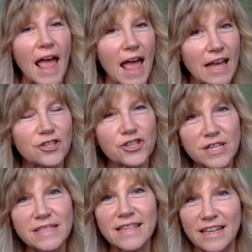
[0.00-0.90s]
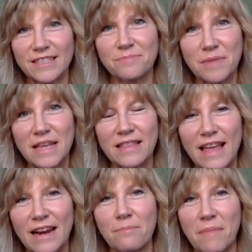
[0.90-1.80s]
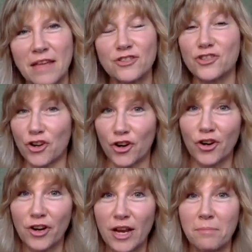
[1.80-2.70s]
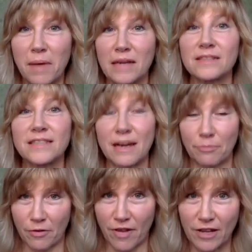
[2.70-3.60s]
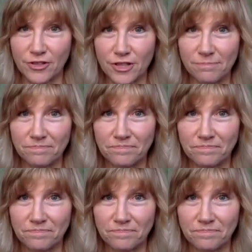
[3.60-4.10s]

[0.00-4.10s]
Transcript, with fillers: And she said to me that it meant to her, it meant deprivation,